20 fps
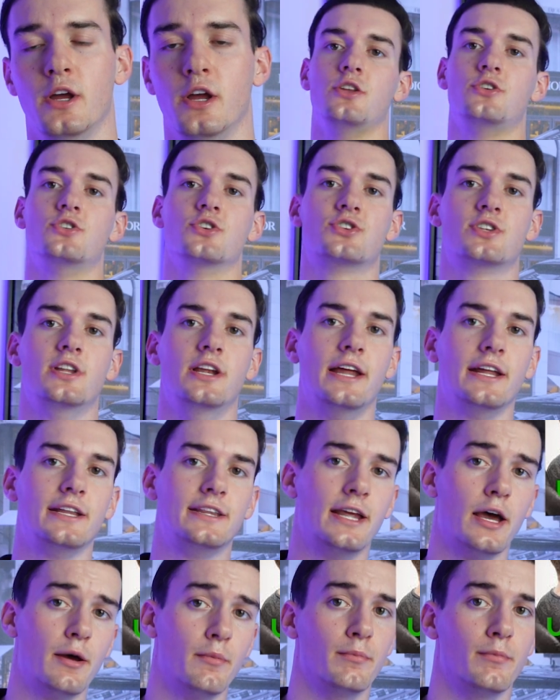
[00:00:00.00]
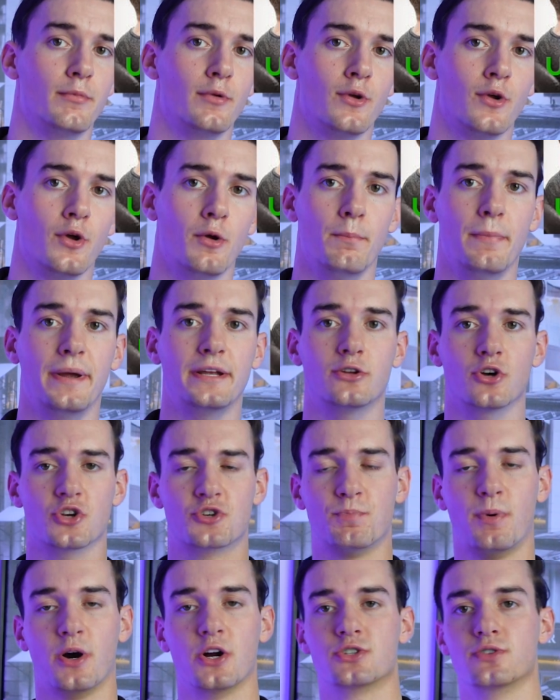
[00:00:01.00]
Just let them make those
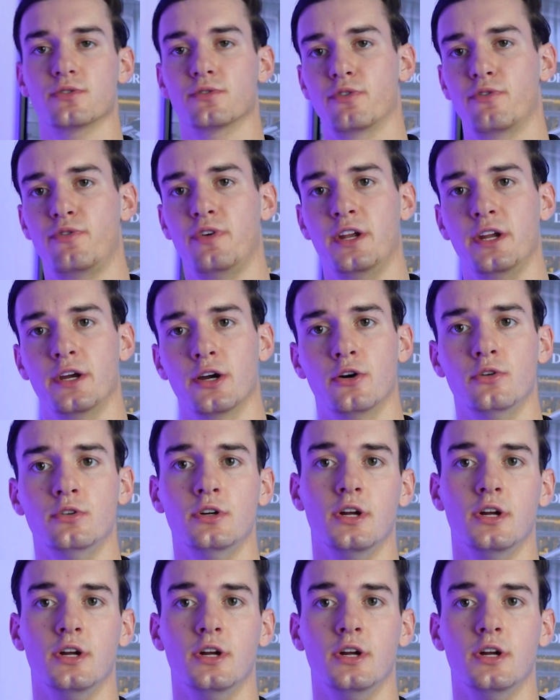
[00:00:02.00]
parts of the video,